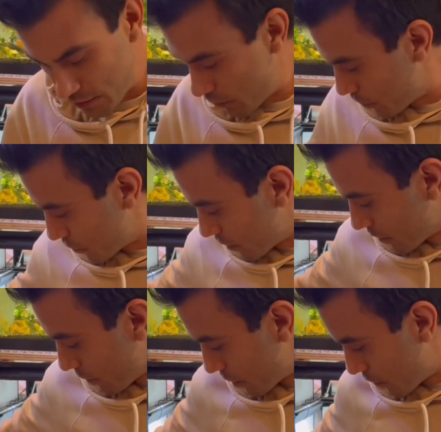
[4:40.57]
Usually
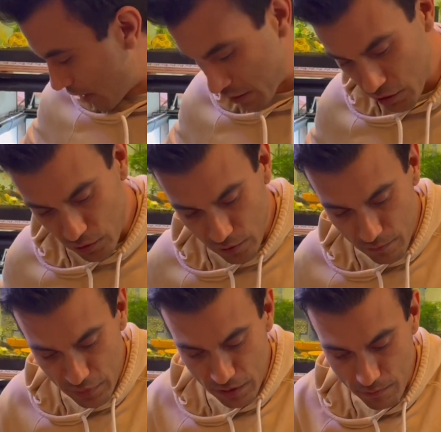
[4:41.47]
when you get
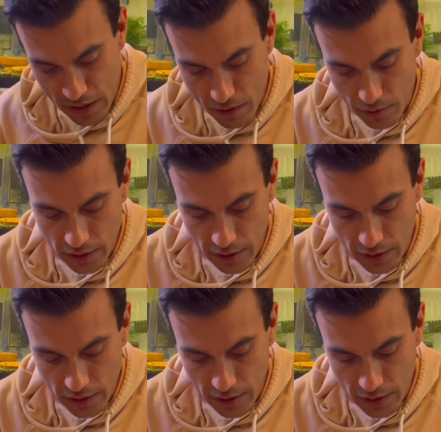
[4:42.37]
shrimp in the mail,